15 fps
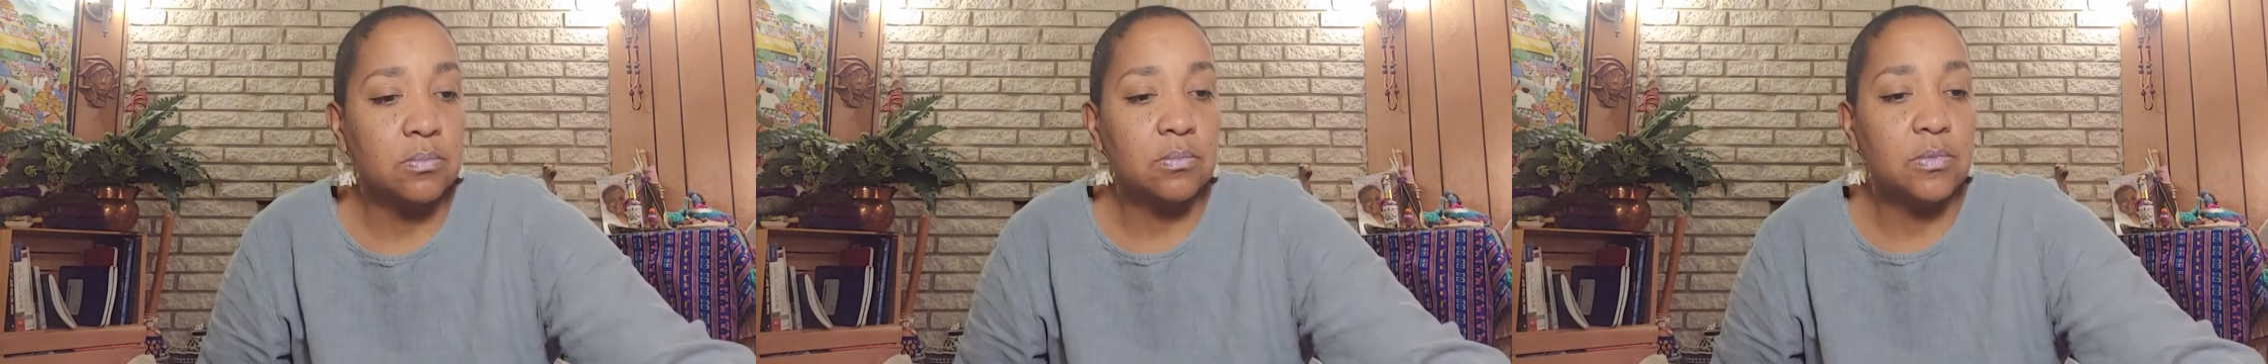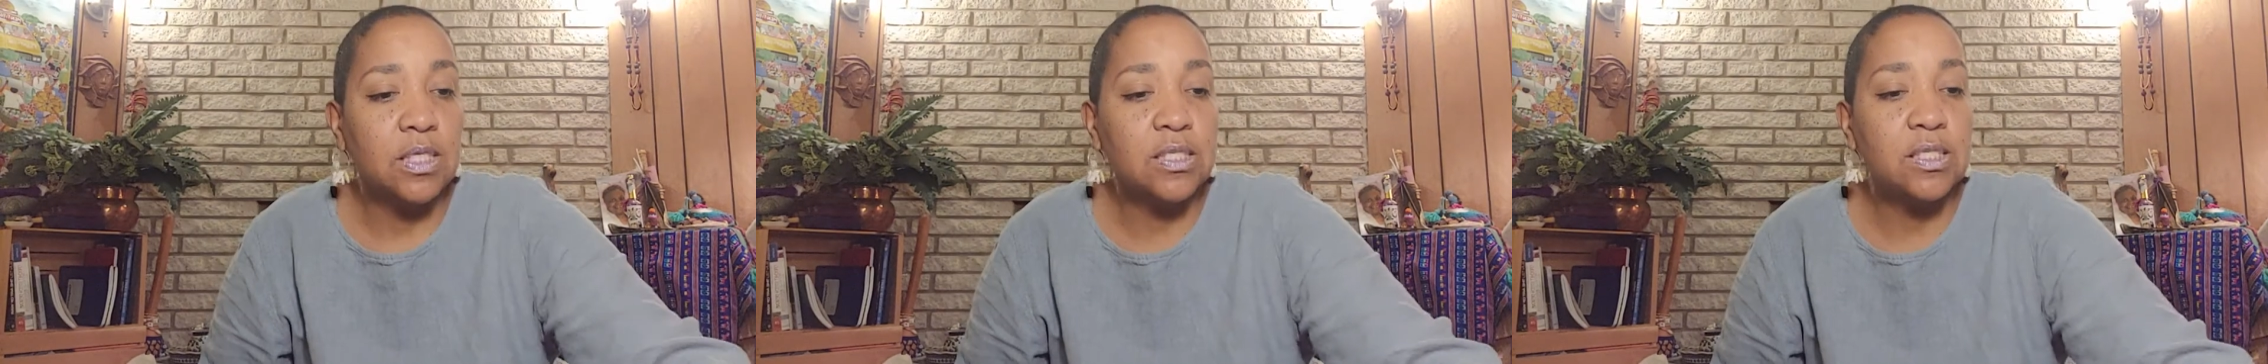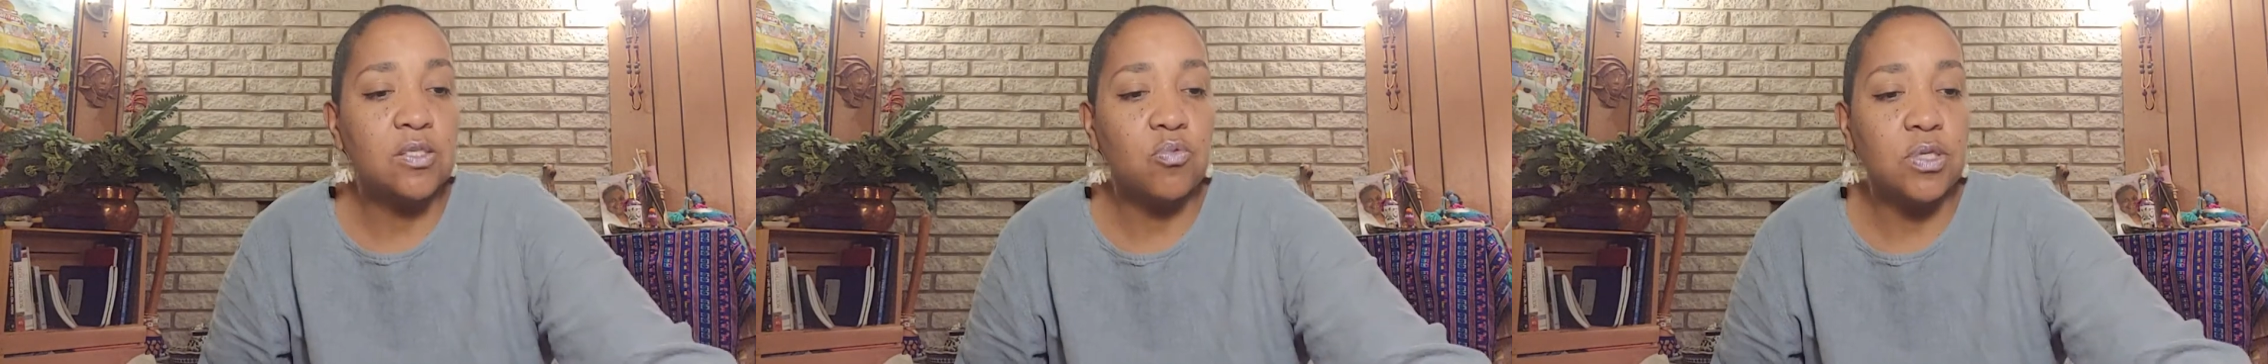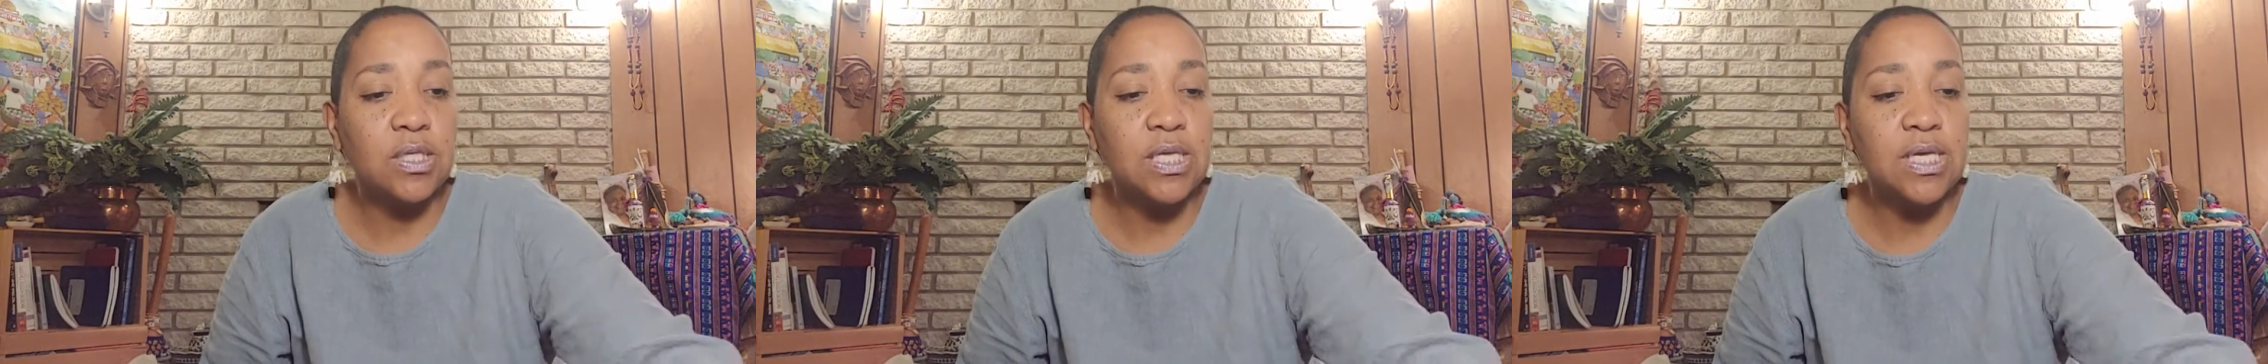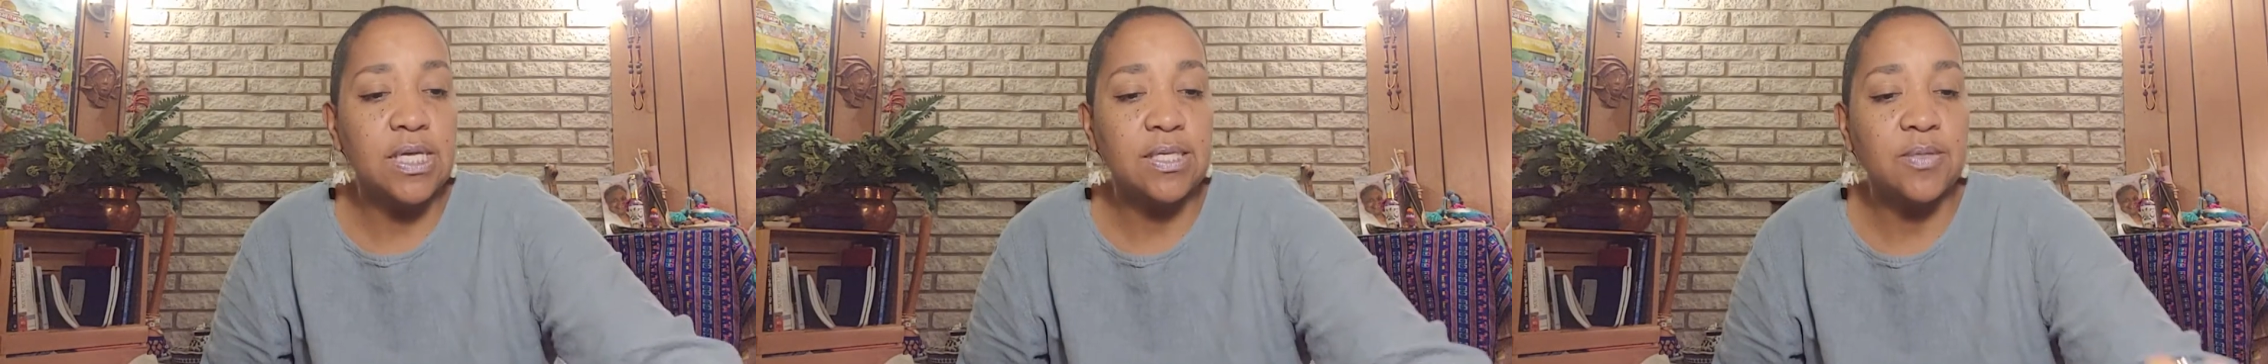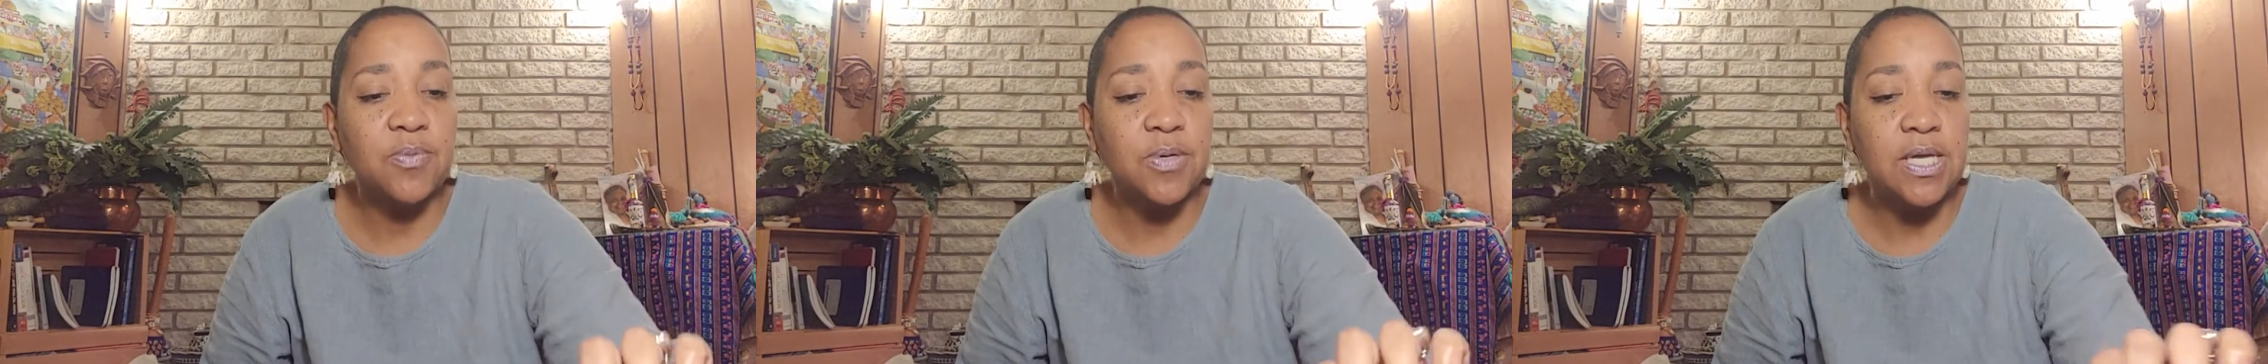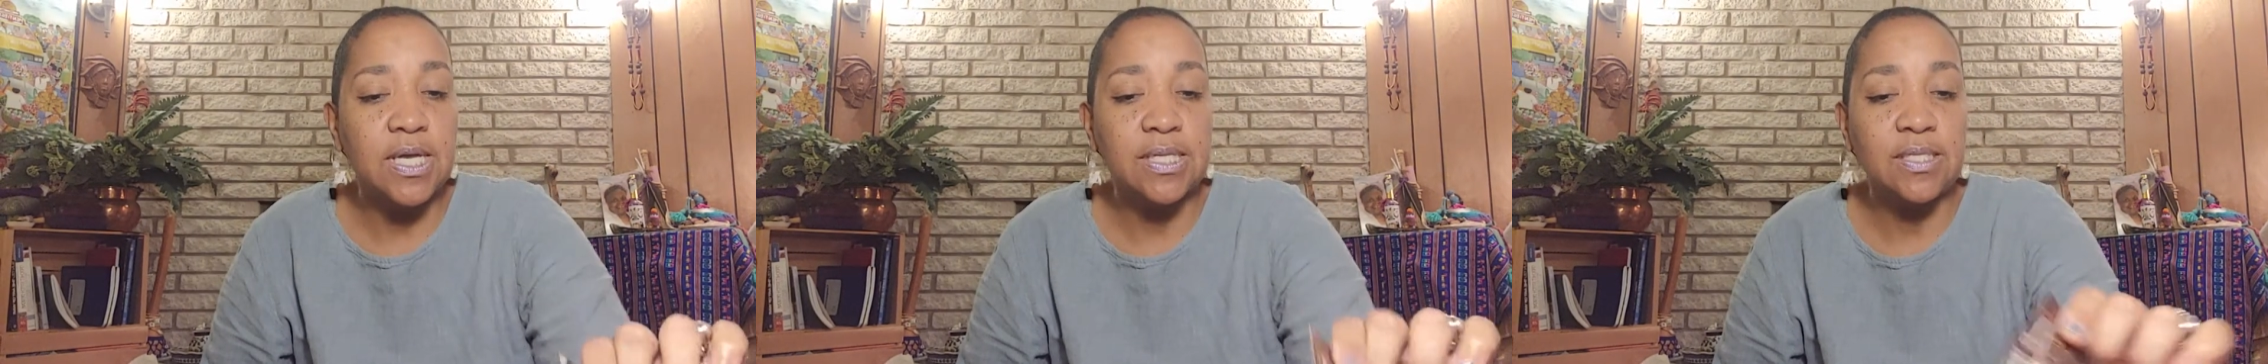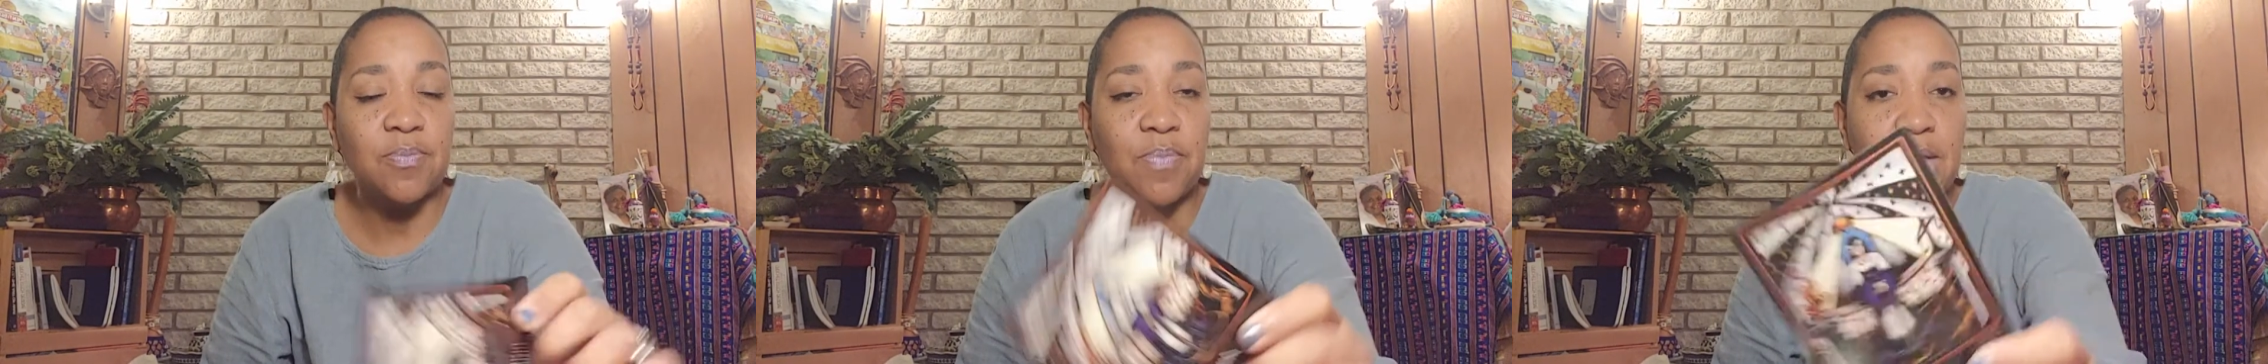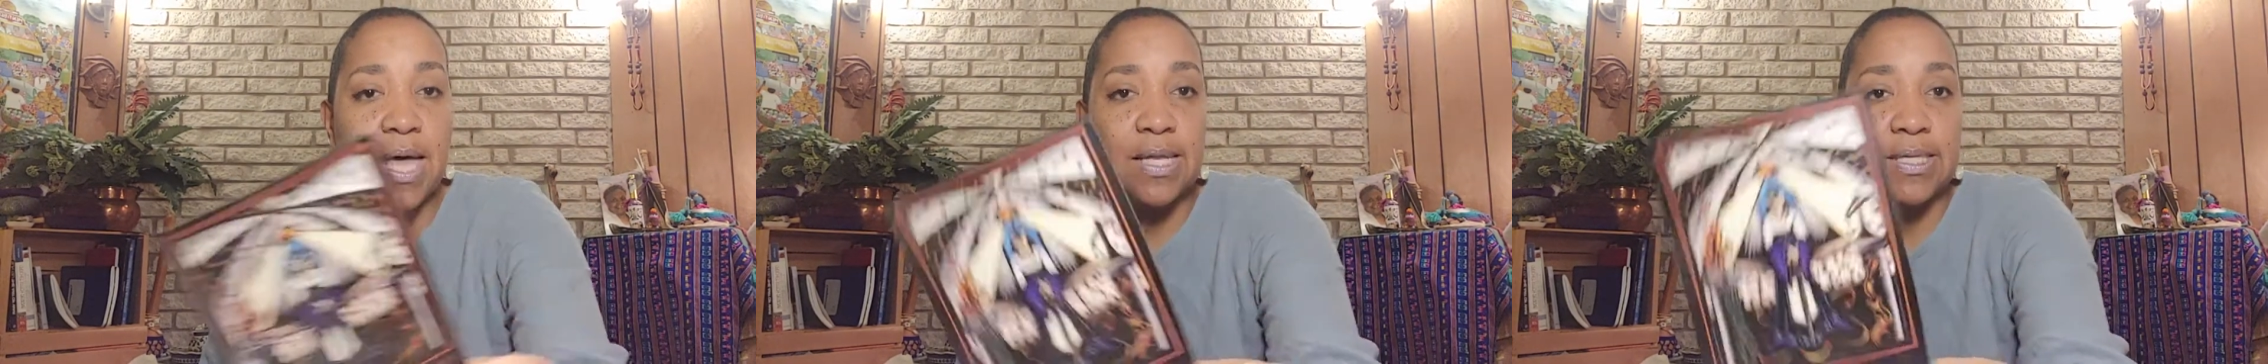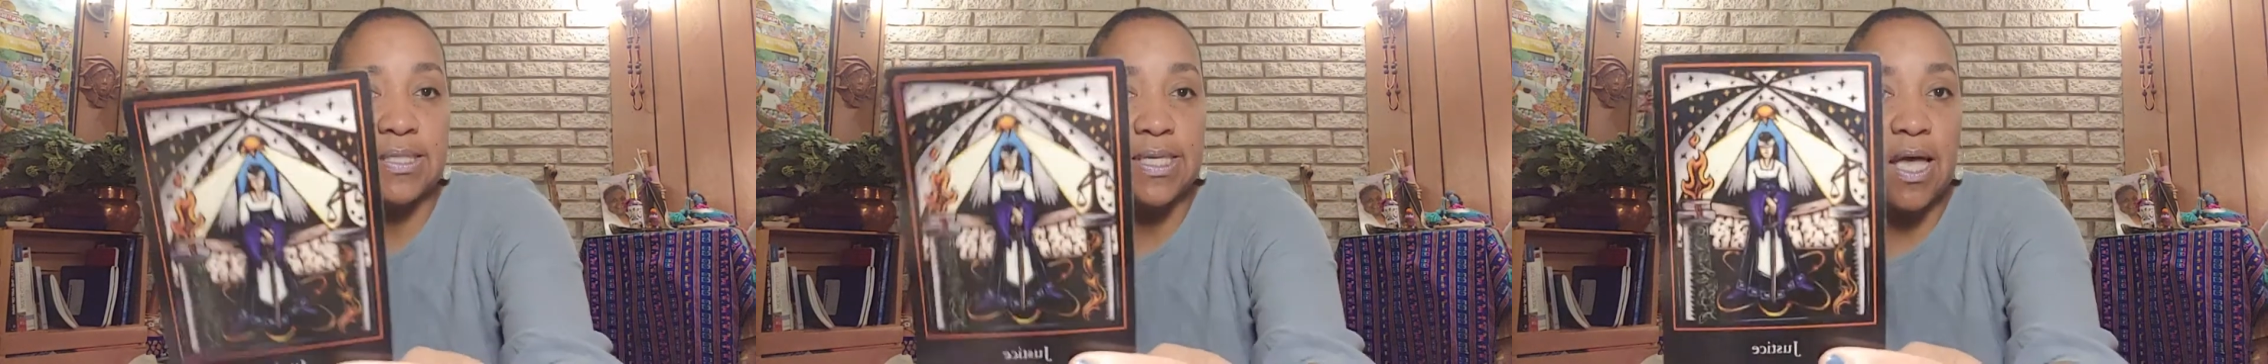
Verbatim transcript: This is when things begin to balance